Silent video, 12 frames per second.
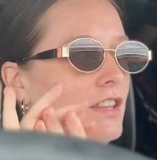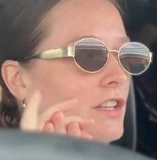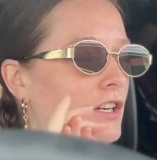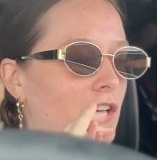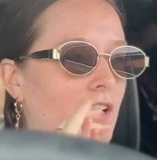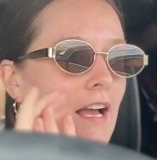
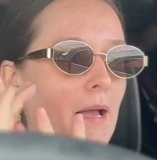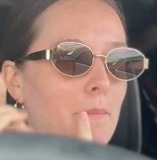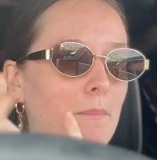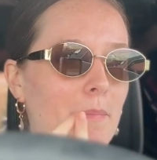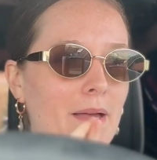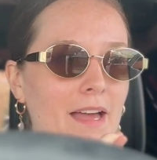third, I
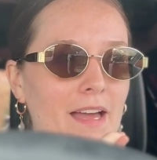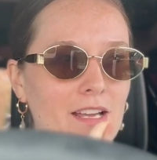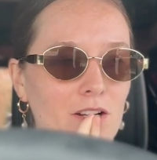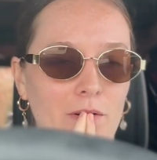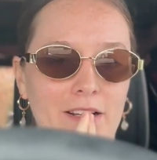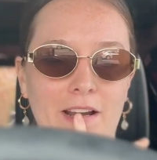bet,
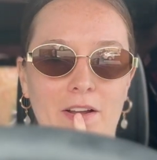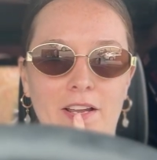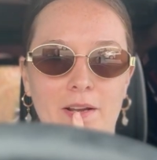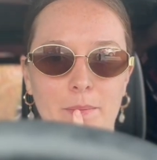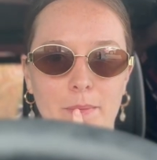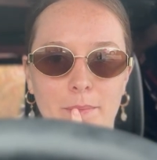oh wait, now I
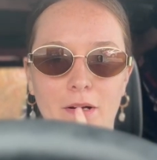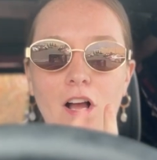can't remember.